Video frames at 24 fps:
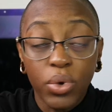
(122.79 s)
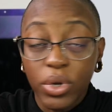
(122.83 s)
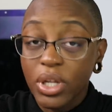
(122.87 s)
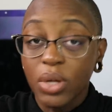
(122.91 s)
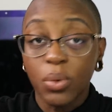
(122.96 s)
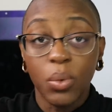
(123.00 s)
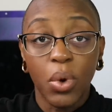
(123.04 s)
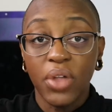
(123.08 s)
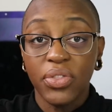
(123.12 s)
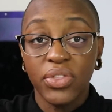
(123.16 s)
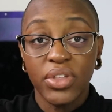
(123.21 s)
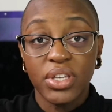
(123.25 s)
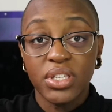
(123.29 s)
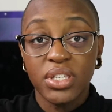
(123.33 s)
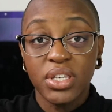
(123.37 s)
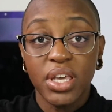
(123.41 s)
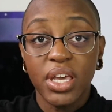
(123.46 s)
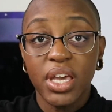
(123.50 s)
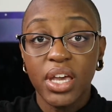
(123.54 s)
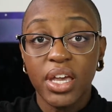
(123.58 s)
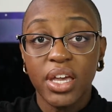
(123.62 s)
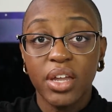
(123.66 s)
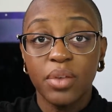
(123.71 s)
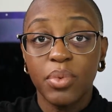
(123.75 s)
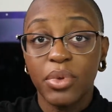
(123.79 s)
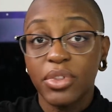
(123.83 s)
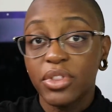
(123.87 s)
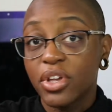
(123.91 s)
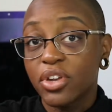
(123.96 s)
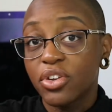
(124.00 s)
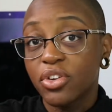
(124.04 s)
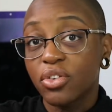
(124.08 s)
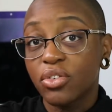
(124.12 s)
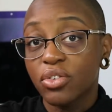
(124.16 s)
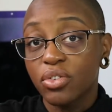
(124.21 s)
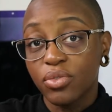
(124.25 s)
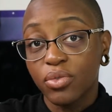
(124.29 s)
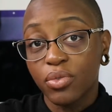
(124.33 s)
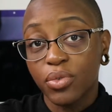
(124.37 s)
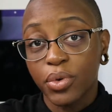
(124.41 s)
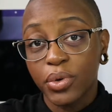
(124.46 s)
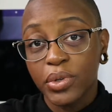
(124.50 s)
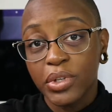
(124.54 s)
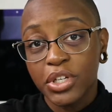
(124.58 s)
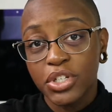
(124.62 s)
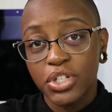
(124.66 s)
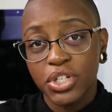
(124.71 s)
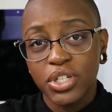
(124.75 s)
really want this kid, but then your
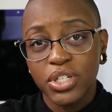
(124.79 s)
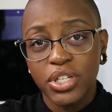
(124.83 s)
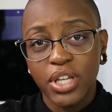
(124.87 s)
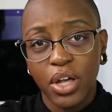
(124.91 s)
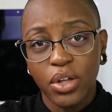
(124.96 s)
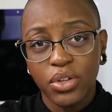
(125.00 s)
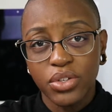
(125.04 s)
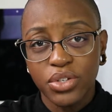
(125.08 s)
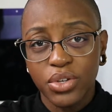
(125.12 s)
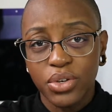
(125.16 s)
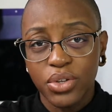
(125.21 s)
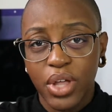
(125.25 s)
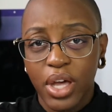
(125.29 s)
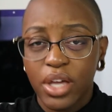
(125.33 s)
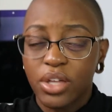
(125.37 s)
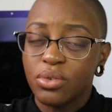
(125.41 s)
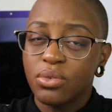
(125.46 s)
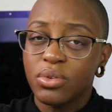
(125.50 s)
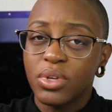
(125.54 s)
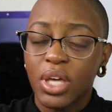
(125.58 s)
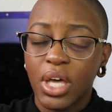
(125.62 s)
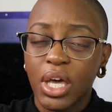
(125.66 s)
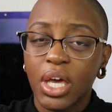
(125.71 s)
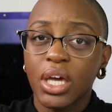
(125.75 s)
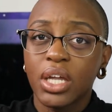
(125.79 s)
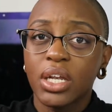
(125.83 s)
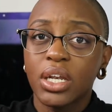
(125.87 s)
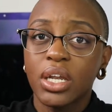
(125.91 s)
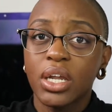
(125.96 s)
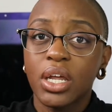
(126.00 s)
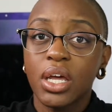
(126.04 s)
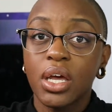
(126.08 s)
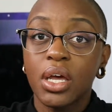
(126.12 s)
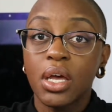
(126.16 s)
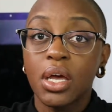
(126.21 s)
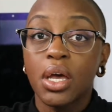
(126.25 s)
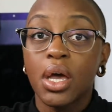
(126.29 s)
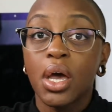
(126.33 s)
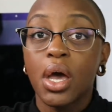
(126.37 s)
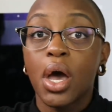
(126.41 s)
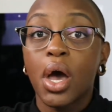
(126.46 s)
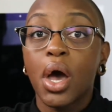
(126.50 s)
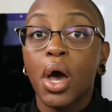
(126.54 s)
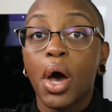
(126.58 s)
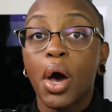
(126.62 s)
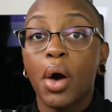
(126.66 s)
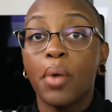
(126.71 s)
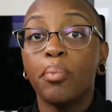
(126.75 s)
religion tells you that you can't
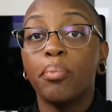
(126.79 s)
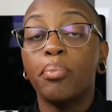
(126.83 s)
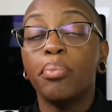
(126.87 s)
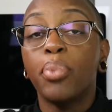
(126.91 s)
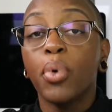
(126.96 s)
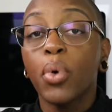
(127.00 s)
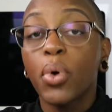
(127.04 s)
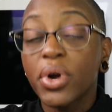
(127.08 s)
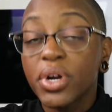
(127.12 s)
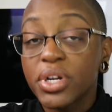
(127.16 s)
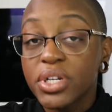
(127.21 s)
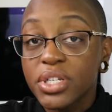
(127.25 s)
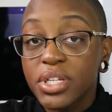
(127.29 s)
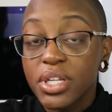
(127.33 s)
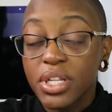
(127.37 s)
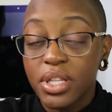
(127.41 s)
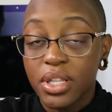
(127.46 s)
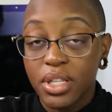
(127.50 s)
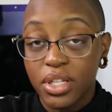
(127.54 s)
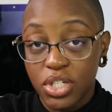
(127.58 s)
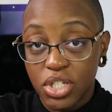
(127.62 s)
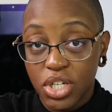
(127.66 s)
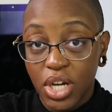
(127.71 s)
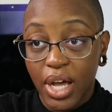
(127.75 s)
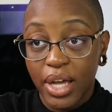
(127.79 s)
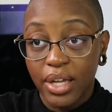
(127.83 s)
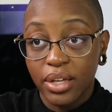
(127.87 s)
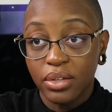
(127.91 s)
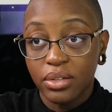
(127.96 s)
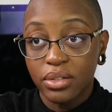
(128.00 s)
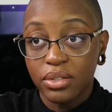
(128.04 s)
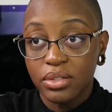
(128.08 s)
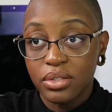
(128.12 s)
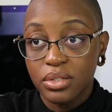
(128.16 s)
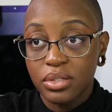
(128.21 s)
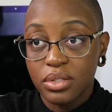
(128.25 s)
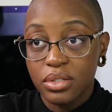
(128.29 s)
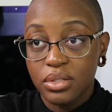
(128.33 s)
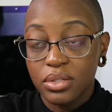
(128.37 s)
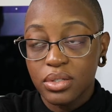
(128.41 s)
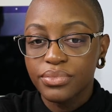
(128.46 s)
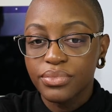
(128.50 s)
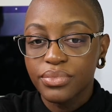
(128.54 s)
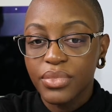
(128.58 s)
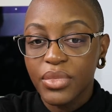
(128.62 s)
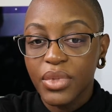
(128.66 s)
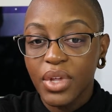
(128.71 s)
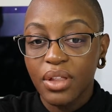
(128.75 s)
abort the child,
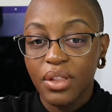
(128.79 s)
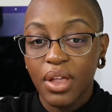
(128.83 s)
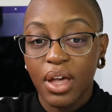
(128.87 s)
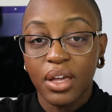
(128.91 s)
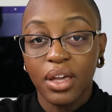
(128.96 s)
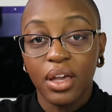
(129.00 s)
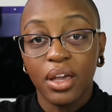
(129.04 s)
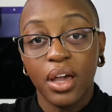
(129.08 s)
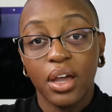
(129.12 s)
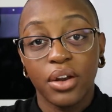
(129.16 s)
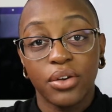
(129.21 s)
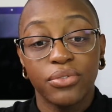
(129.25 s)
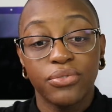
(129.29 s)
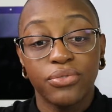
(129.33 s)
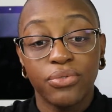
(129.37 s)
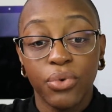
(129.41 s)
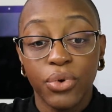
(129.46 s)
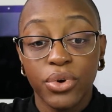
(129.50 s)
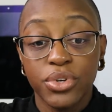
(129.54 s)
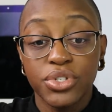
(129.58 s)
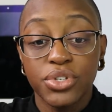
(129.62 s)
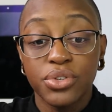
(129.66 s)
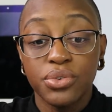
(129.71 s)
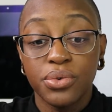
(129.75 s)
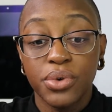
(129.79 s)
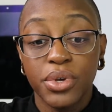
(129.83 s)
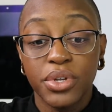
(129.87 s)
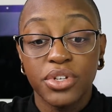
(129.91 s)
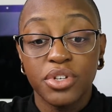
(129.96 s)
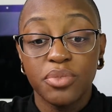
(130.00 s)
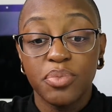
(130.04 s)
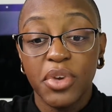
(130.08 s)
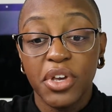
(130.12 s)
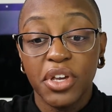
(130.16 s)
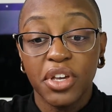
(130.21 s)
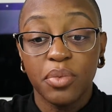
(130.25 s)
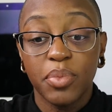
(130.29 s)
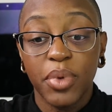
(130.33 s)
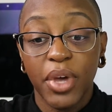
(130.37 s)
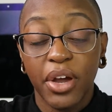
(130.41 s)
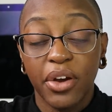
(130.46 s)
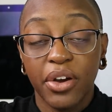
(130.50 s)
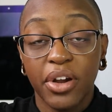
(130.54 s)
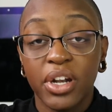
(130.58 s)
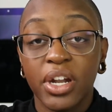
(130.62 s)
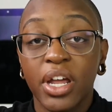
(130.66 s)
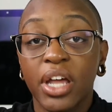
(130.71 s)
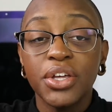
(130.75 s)
that can kind of force you into being a
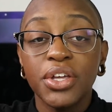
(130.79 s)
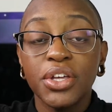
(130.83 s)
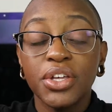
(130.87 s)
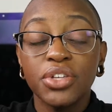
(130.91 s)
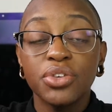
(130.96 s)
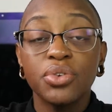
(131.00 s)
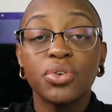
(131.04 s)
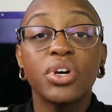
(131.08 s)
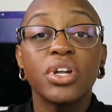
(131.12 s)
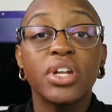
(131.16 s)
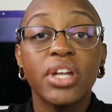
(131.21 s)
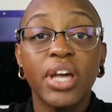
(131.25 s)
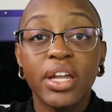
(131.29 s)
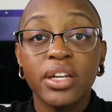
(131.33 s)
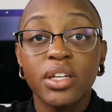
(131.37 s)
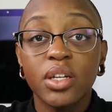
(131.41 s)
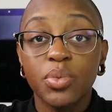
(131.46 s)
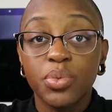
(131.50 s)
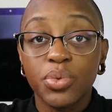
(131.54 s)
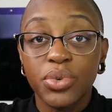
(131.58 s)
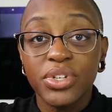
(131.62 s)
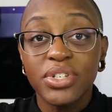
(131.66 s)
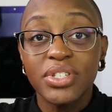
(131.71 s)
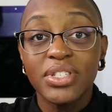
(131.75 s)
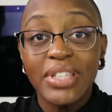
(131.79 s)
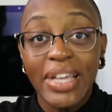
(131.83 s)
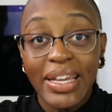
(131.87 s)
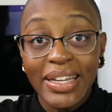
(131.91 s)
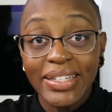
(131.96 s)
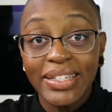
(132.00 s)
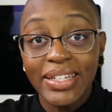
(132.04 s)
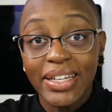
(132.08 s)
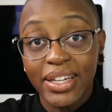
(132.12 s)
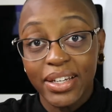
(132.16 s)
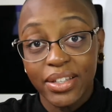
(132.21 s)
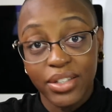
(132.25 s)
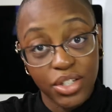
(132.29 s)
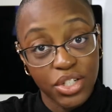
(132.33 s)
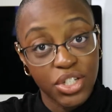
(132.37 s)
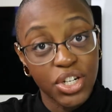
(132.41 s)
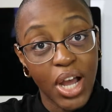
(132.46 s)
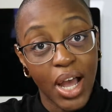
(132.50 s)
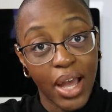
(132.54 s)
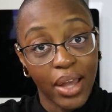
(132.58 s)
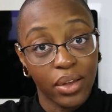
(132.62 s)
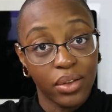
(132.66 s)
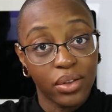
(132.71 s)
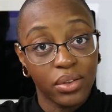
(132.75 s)
parent. You could end up resenting the
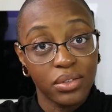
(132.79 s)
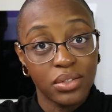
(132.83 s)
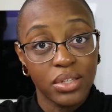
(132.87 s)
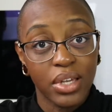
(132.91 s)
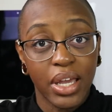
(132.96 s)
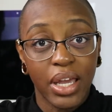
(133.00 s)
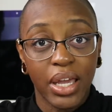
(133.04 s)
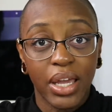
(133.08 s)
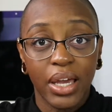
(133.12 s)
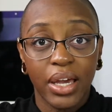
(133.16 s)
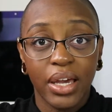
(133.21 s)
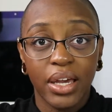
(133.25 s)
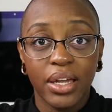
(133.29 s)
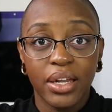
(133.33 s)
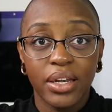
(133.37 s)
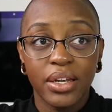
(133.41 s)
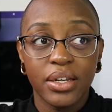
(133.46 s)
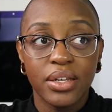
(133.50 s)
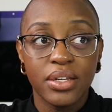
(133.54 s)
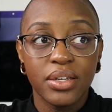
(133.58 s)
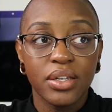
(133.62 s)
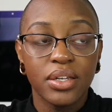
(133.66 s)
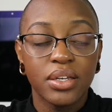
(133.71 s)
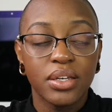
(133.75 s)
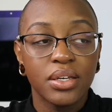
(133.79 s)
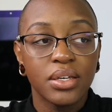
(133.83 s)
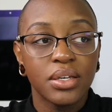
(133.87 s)
child and